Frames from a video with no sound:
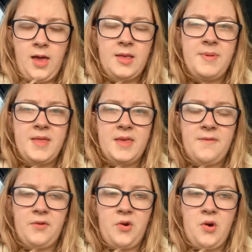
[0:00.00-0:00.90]
it's been
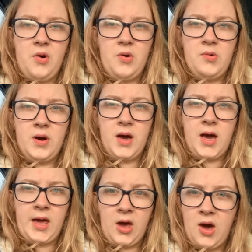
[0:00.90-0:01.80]
difficult.
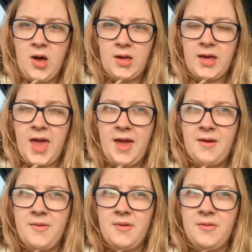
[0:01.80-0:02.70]
I can't
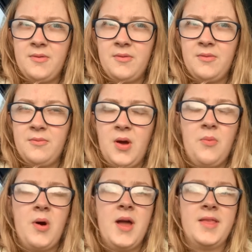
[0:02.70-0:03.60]
get my
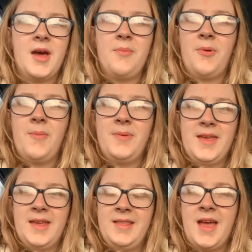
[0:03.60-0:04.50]
words out
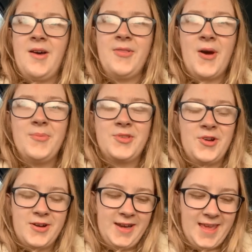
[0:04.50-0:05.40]
properly. You can tell that I'm
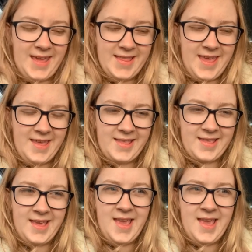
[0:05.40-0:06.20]
struggling in this,